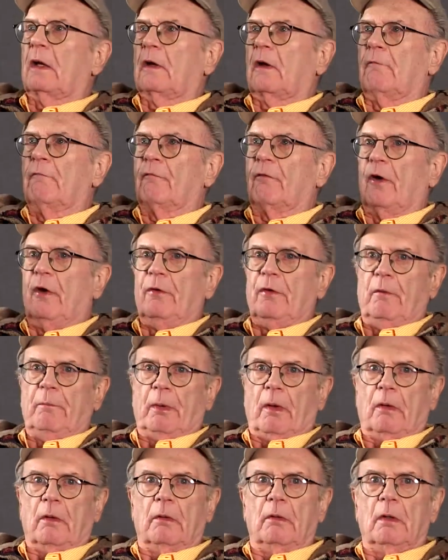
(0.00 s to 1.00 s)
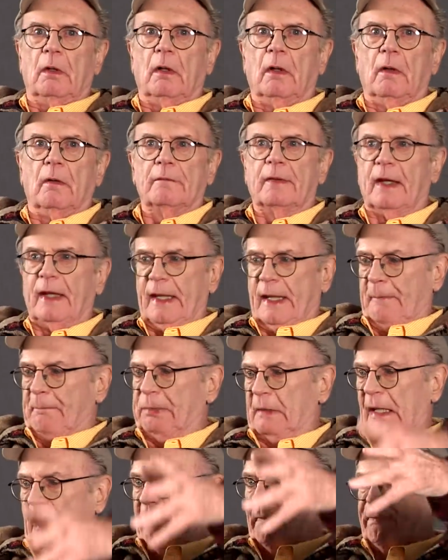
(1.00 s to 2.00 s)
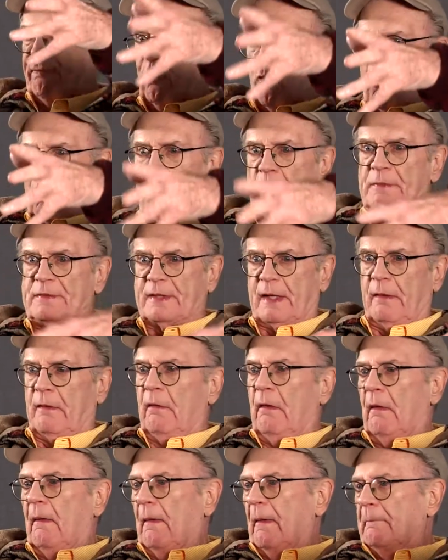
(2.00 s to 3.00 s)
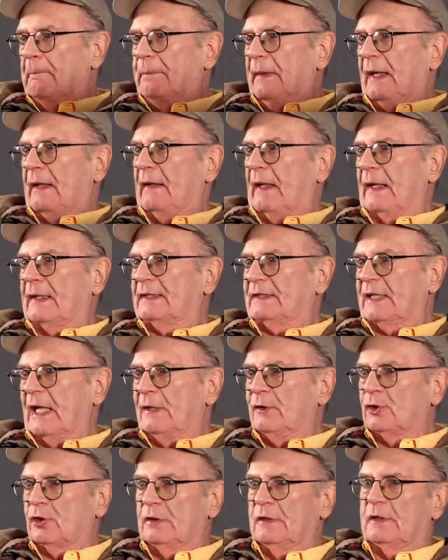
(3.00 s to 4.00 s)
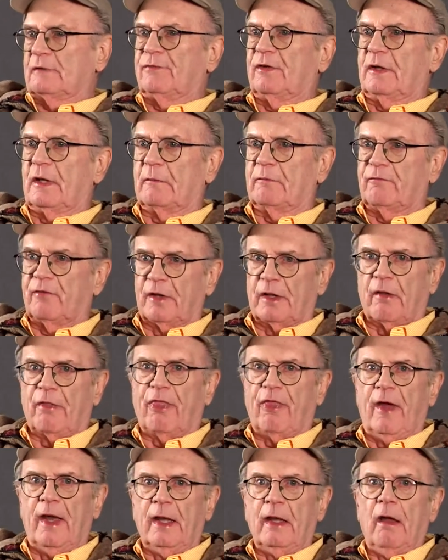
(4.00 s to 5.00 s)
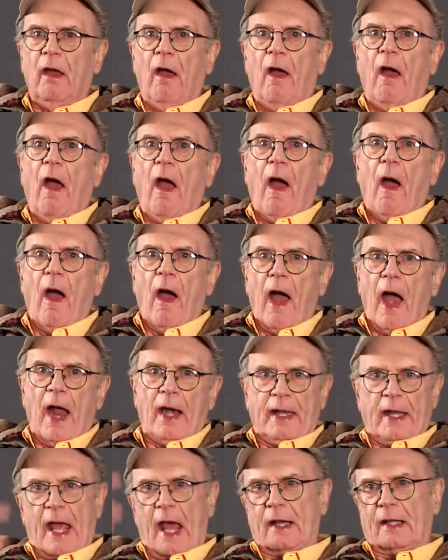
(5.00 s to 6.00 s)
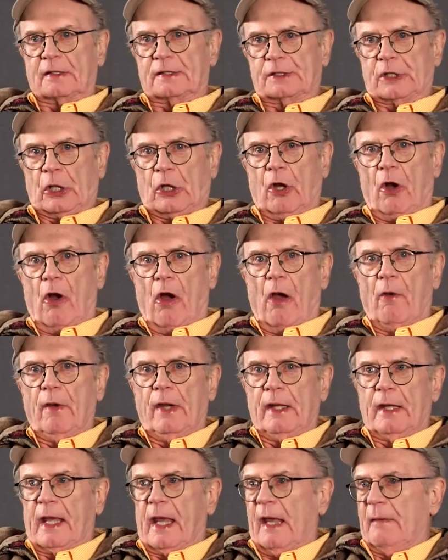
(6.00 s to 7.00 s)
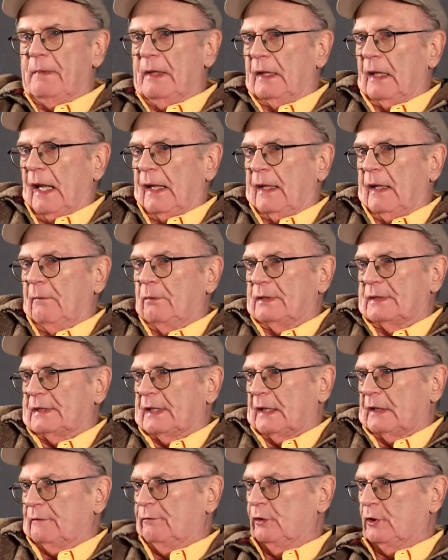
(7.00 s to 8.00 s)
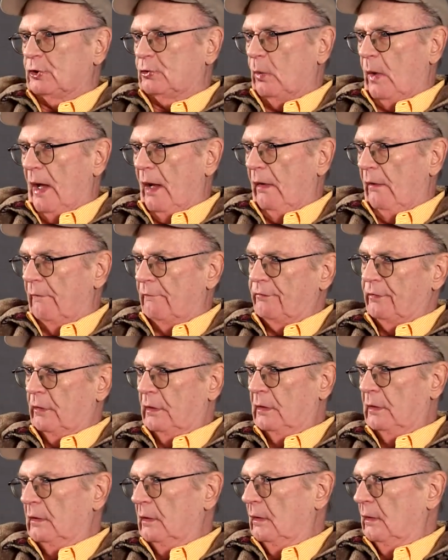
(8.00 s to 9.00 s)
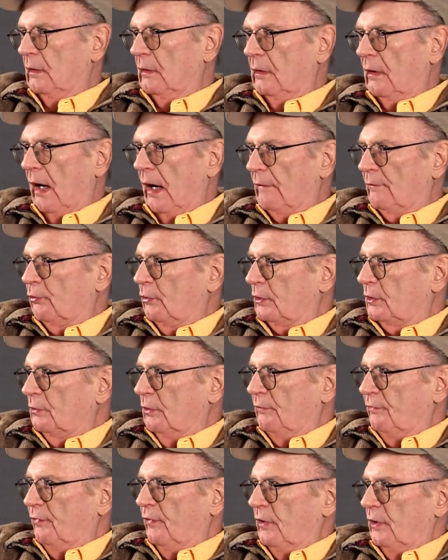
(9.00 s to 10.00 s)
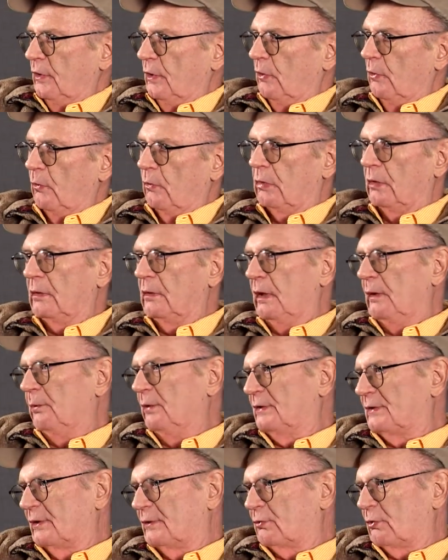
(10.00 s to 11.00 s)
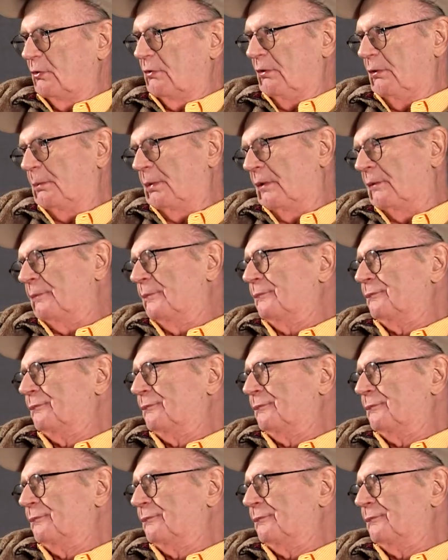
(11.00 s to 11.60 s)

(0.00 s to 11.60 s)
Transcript: convertible that he had platforms and big extensions for the thing. And he had a cigar, and he came in like he was 6'12". I thought, good for you. He was adorable.